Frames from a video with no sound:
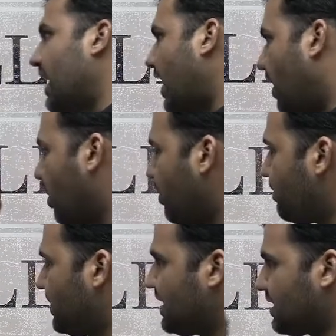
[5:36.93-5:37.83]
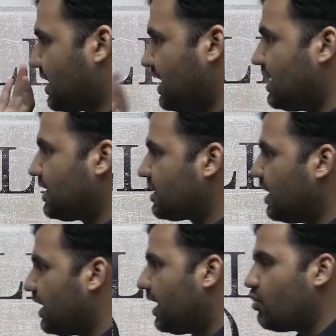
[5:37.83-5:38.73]
I hope this clears
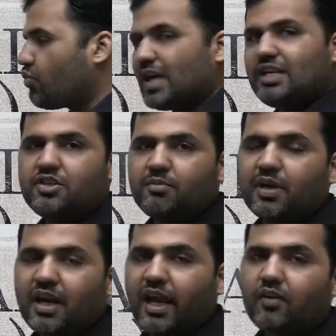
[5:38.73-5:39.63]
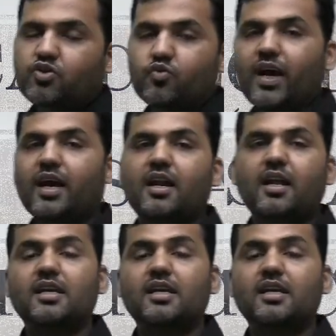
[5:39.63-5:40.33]
in a very simple language what